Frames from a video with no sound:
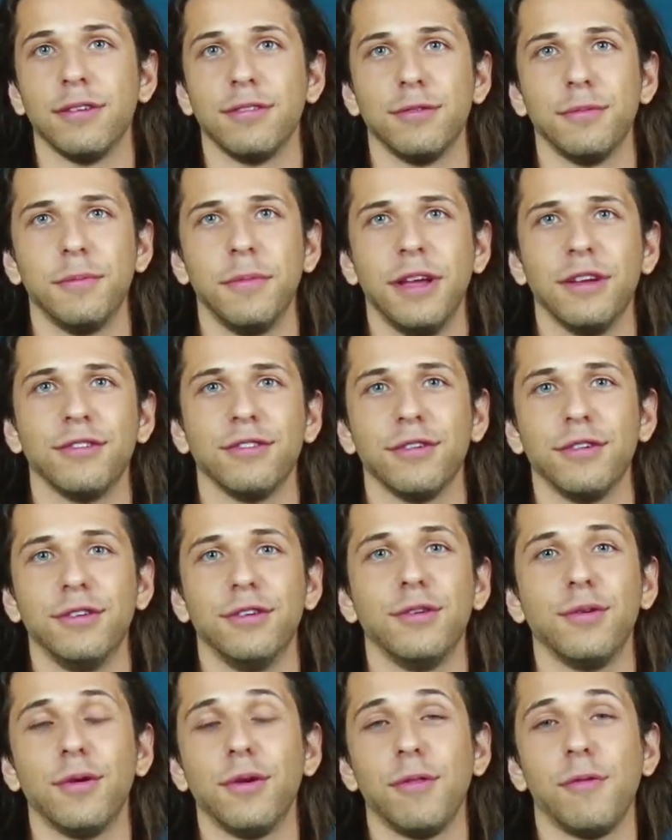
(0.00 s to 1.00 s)
So make sure you
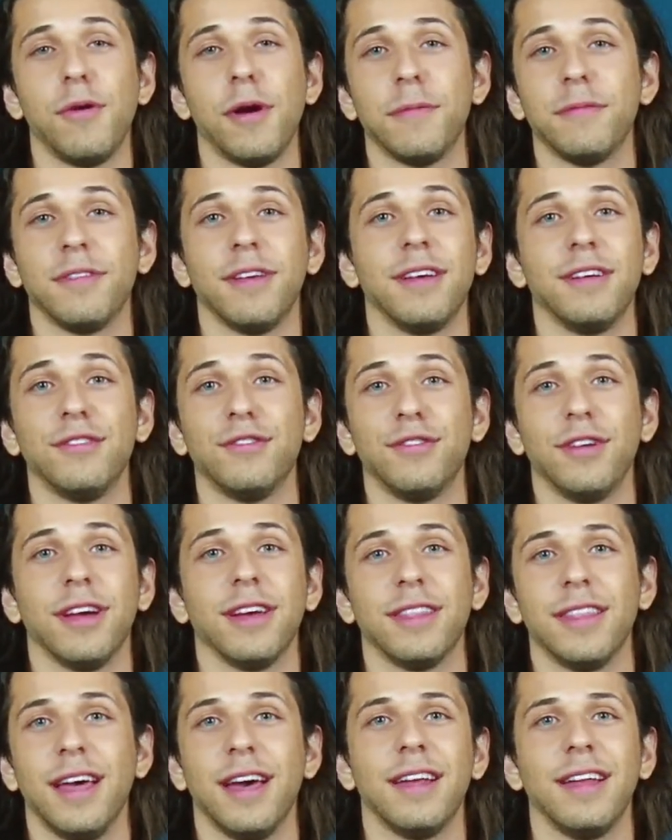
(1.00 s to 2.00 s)
go to the website and
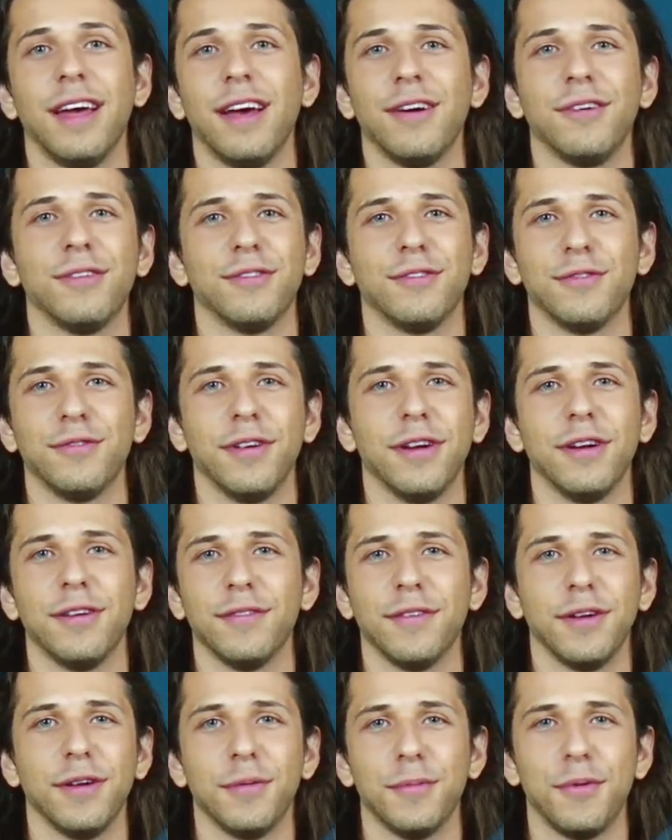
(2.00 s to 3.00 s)
check that out. It's very,
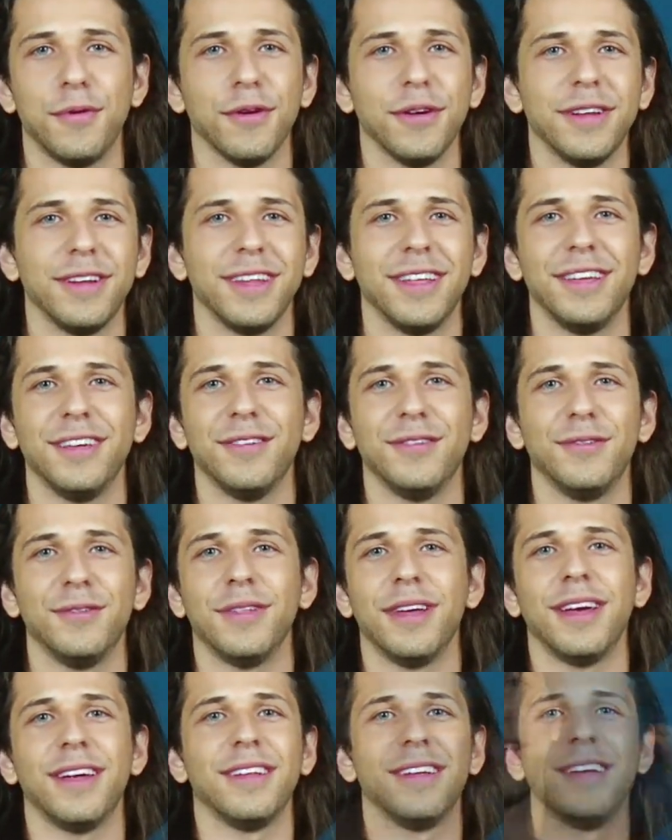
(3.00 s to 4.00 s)
very important that you do
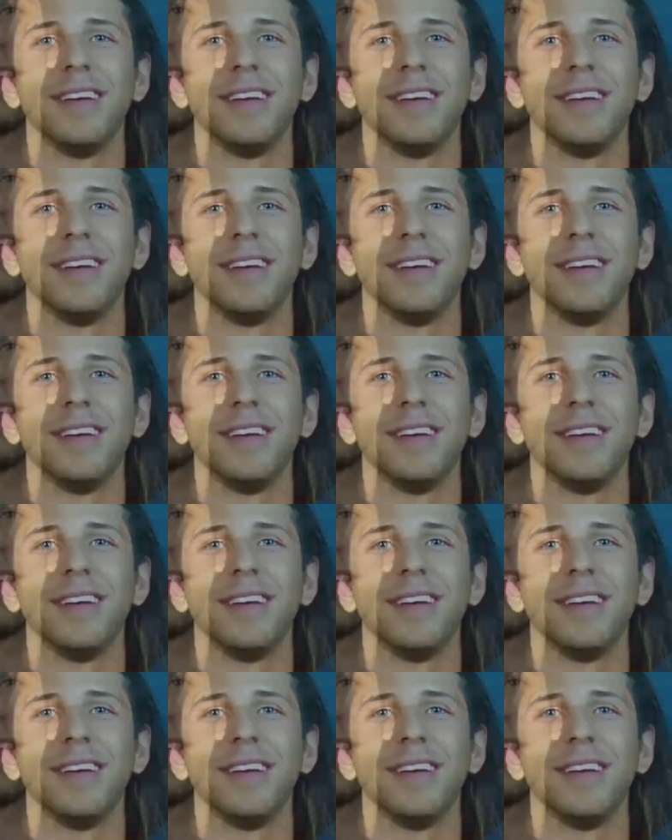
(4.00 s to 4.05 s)
that.